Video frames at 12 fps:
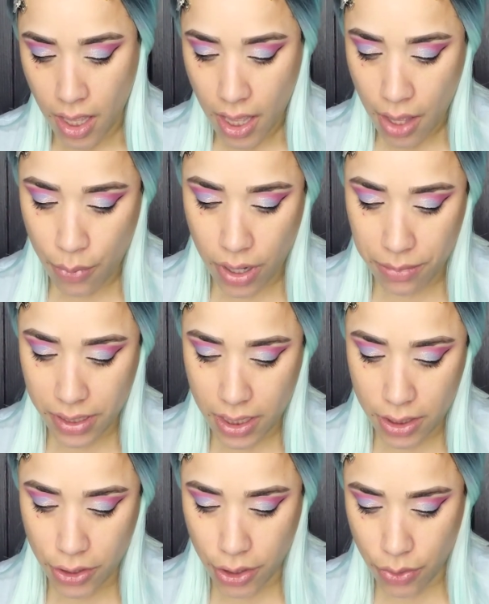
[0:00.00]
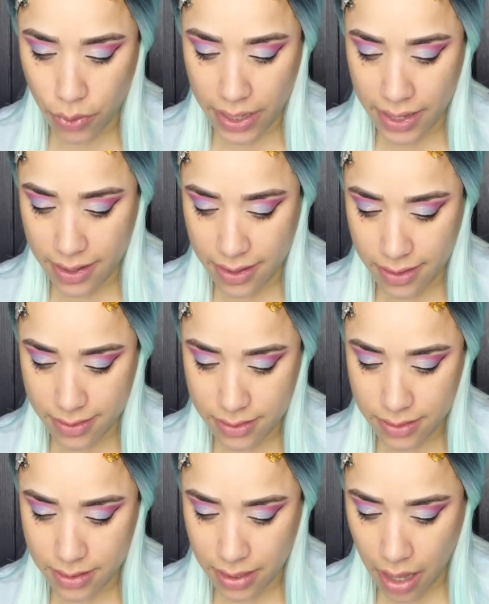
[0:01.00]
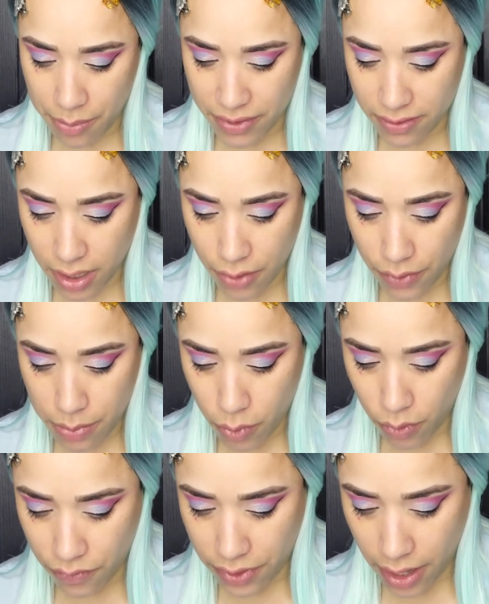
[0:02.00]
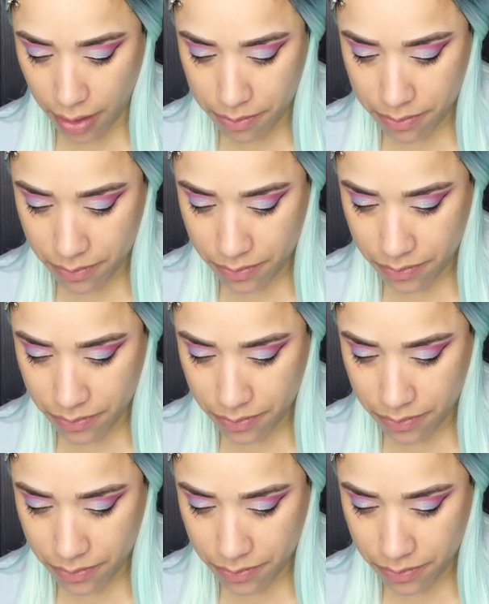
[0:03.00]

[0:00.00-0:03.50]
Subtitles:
And what I'm gonna do is, I'm just gonna remove them.